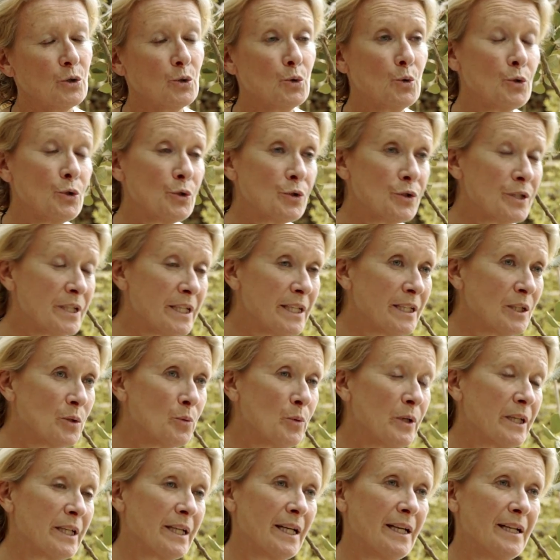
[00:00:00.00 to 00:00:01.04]
Do you think
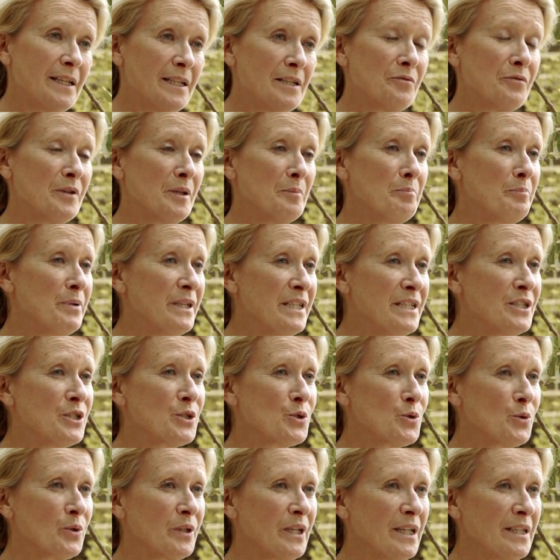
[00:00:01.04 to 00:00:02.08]
we can live in peace
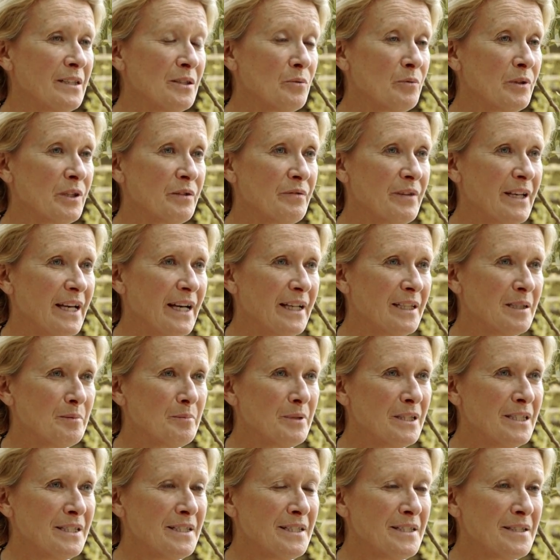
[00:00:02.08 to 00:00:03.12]
together with the
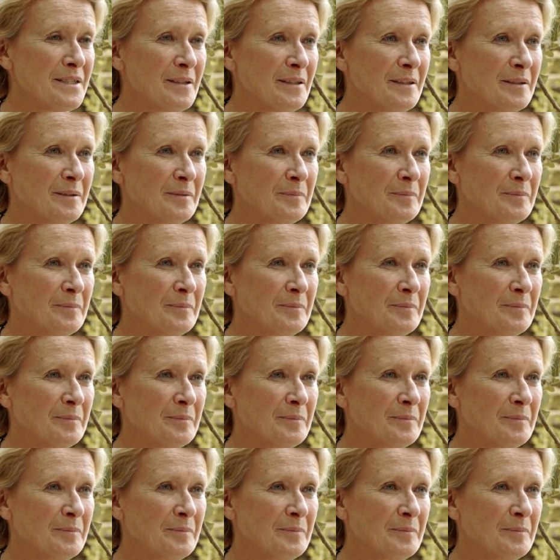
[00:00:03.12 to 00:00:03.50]
animals?